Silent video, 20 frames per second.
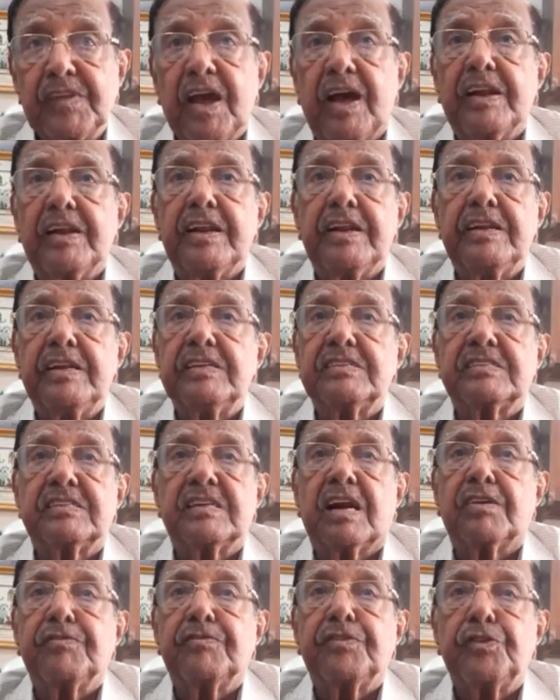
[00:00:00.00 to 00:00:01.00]
It is
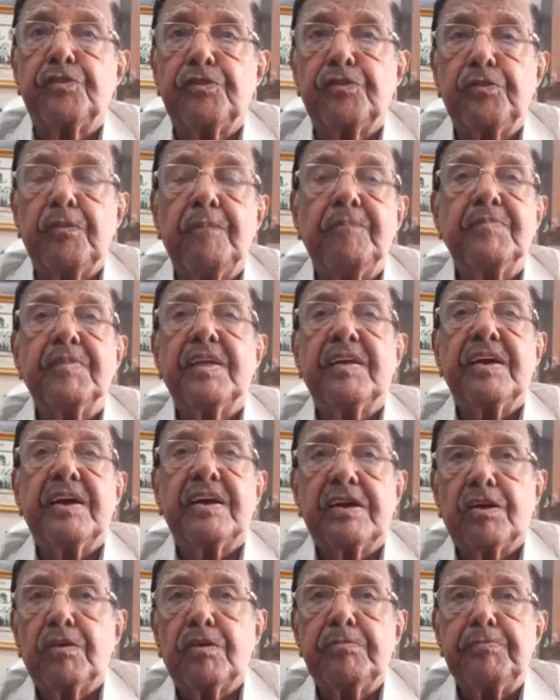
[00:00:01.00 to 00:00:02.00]
none of you,
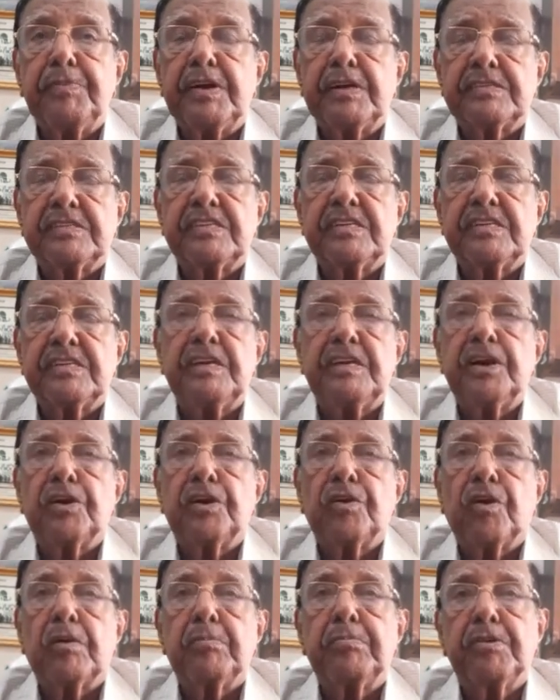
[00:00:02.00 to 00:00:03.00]
to patient in it not,